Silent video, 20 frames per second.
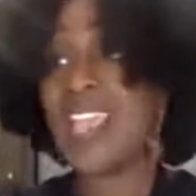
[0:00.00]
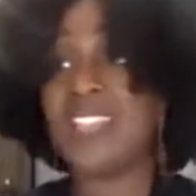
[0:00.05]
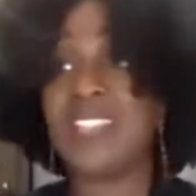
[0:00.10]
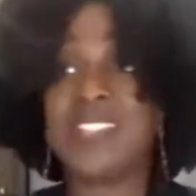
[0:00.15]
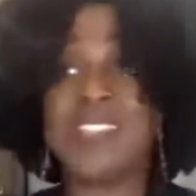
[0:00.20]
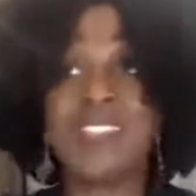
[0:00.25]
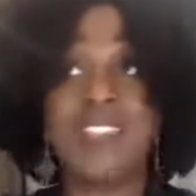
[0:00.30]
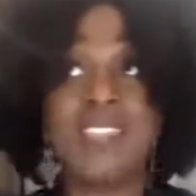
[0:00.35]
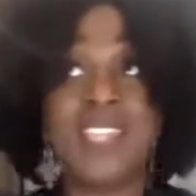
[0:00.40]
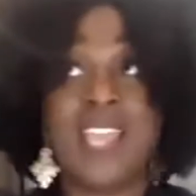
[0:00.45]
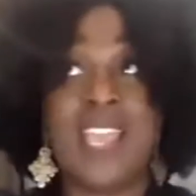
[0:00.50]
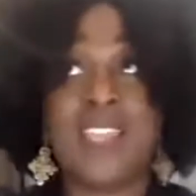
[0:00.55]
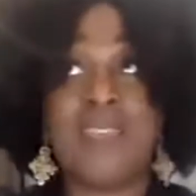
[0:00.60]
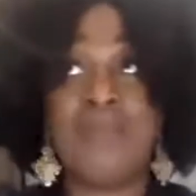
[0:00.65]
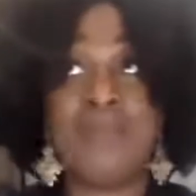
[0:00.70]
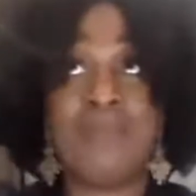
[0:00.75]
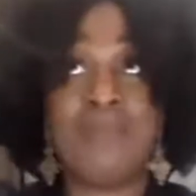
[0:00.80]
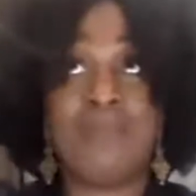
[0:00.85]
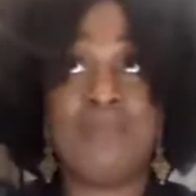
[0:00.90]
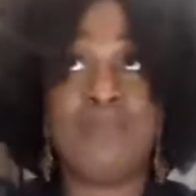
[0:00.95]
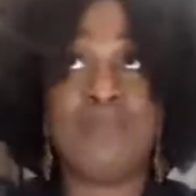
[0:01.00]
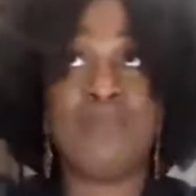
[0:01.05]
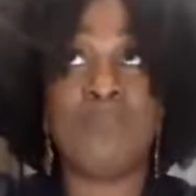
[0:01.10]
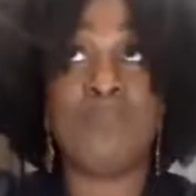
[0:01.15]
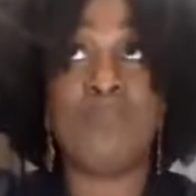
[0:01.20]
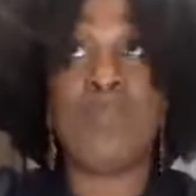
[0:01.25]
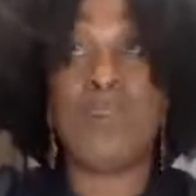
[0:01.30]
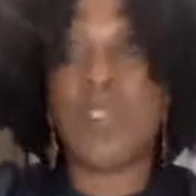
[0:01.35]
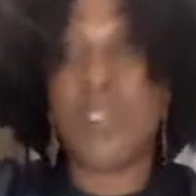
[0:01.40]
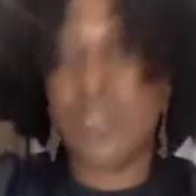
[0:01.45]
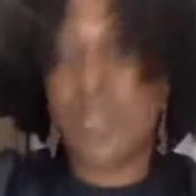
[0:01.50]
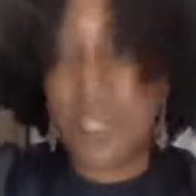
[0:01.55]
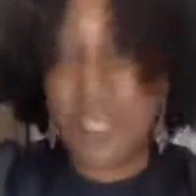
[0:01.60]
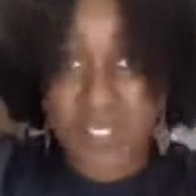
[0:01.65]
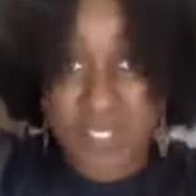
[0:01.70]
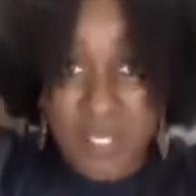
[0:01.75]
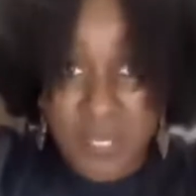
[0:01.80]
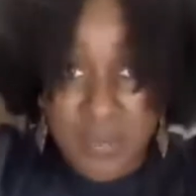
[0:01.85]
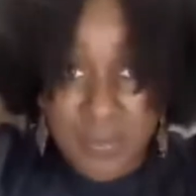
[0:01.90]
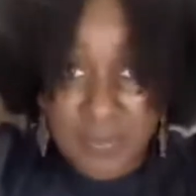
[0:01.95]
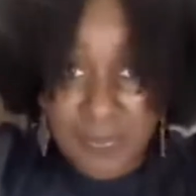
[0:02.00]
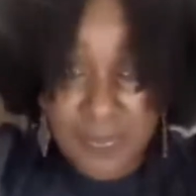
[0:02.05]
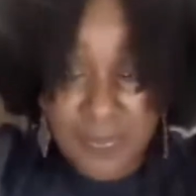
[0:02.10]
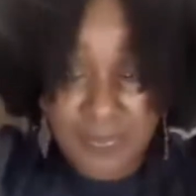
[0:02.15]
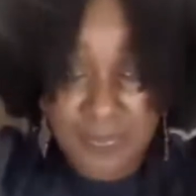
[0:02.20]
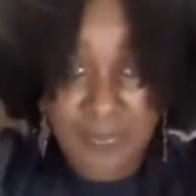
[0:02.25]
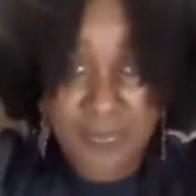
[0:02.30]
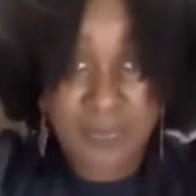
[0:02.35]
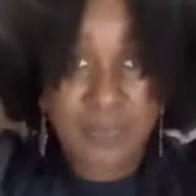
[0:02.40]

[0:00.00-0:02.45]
At worst,